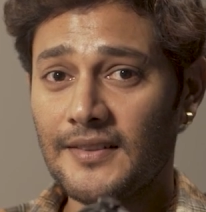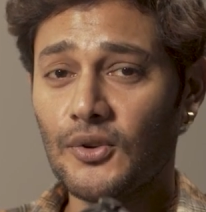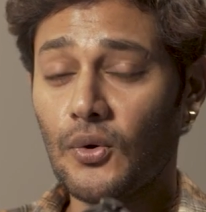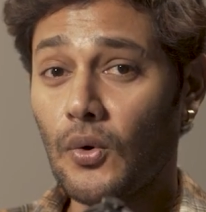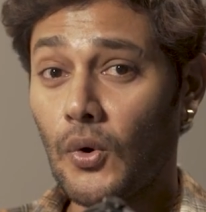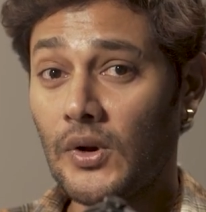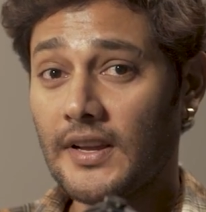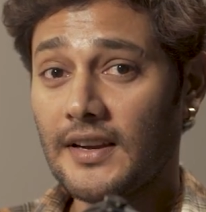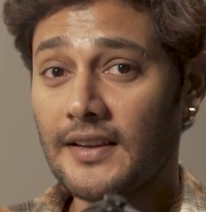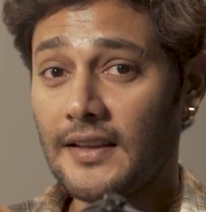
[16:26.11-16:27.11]
So
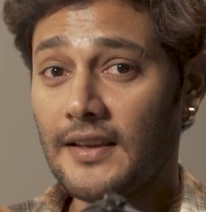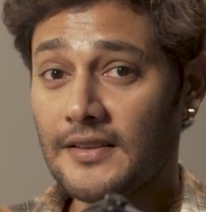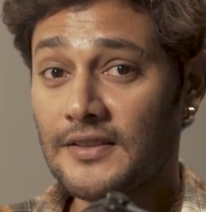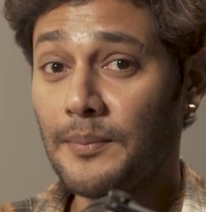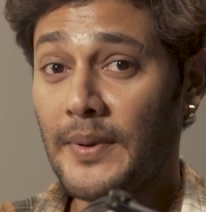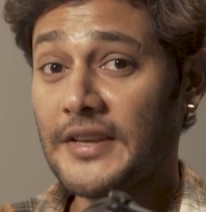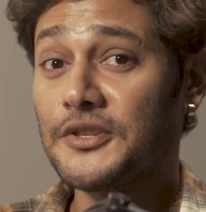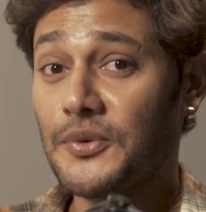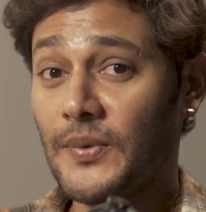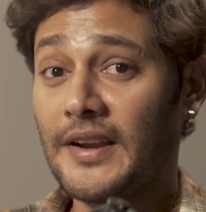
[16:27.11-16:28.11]
cold turkey is the
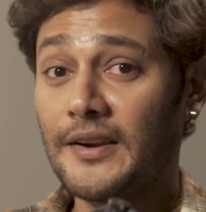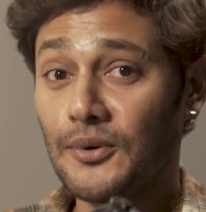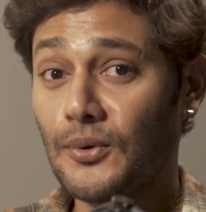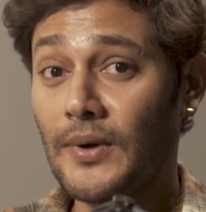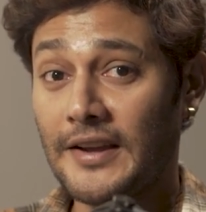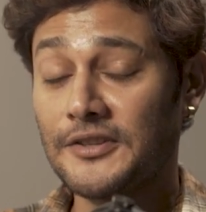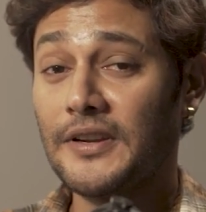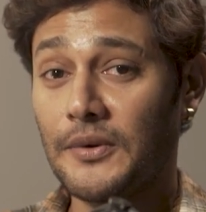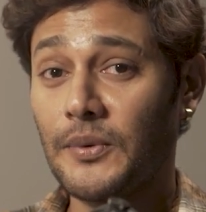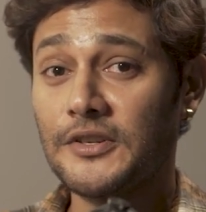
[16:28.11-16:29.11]
best way to
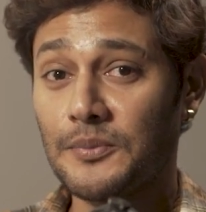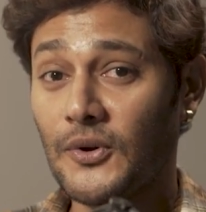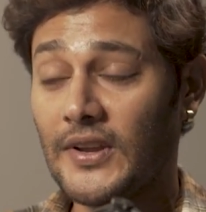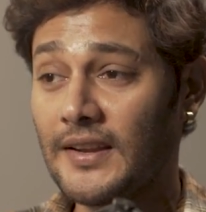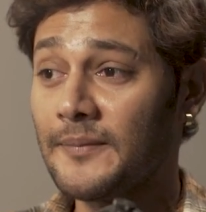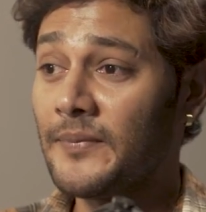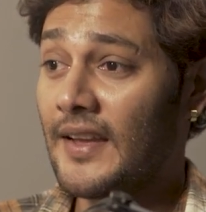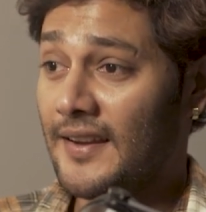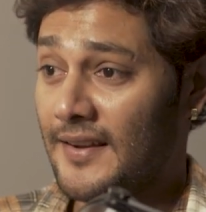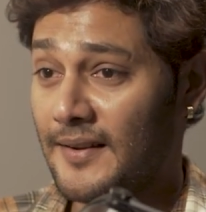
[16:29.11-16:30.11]
actually quit smoking,
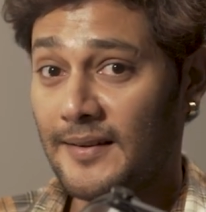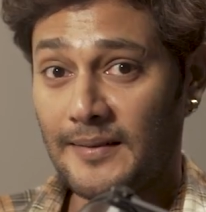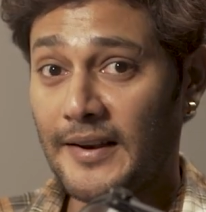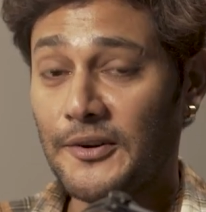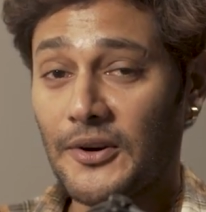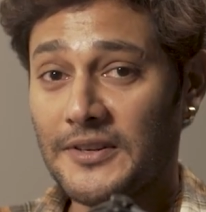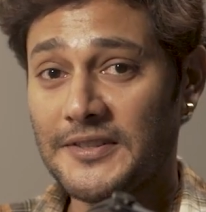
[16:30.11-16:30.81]
like doctor